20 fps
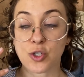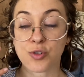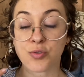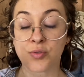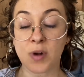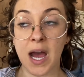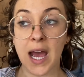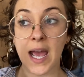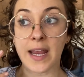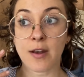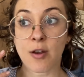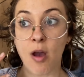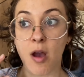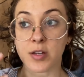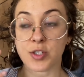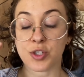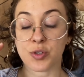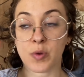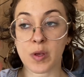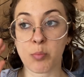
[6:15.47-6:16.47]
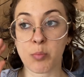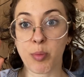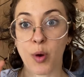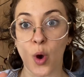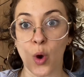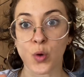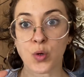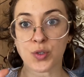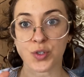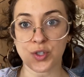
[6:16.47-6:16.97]
Try not to
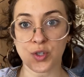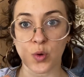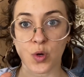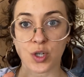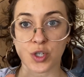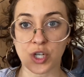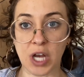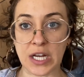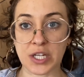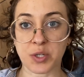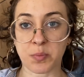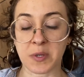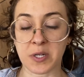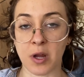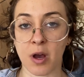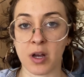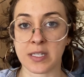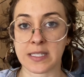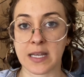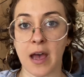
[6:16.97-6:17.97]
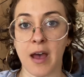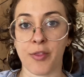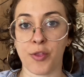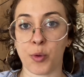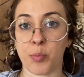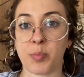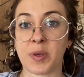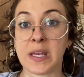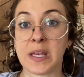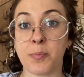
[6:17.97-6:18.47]
impose your judgment onto other
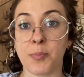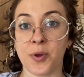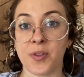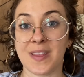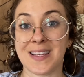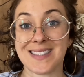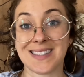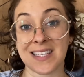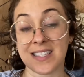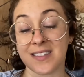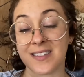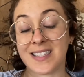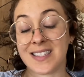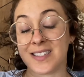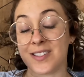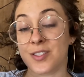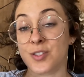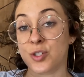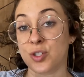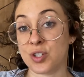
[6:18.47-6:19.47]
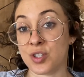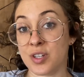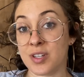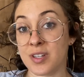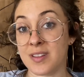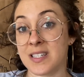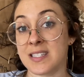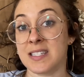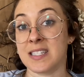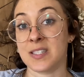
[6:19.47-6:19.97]
people that says this is
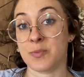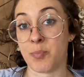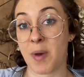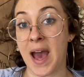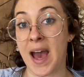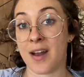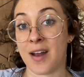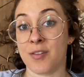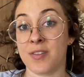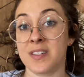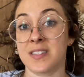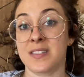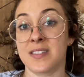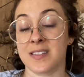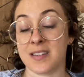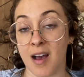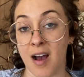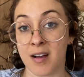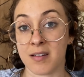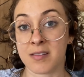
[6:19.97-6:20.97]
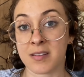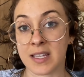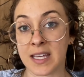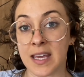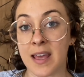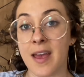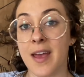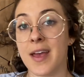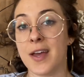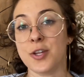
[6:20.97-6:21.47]
good, this is bad, or this is ugly.
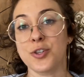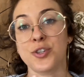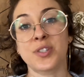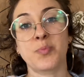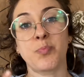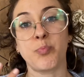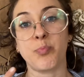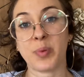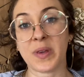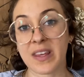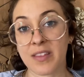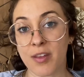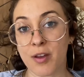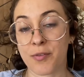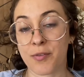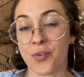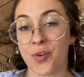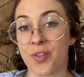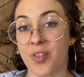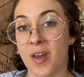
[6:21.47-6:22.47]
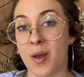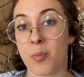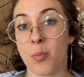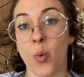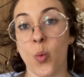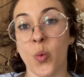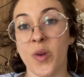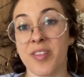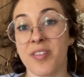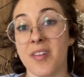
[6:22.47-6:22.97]
Just be there for them
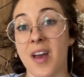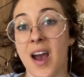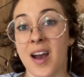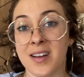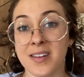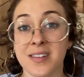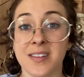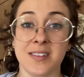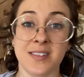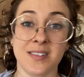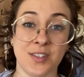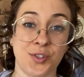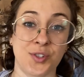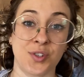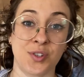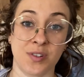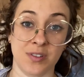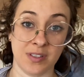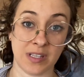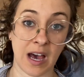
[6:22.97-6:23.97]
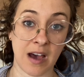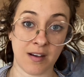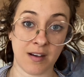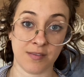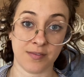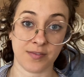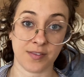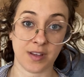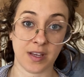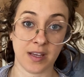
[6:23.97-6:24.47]
with unconditional
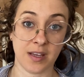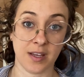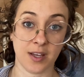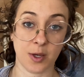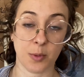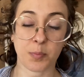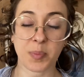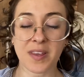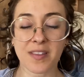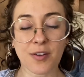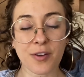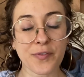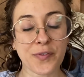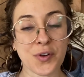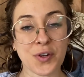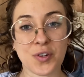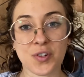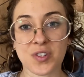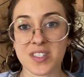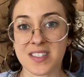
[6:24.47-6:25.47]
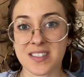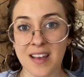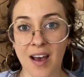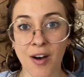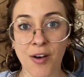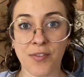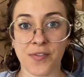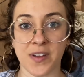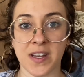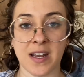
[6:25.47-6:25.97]
love. Be there for
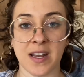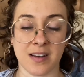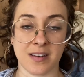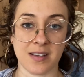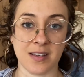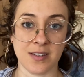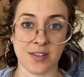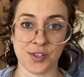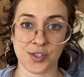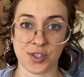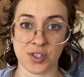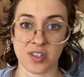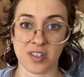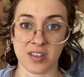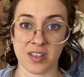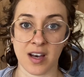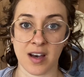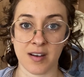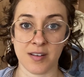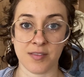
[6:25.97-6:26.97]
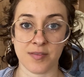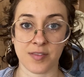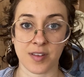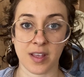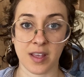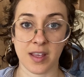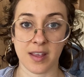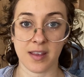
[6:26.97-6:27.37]
yourself in unconditional love.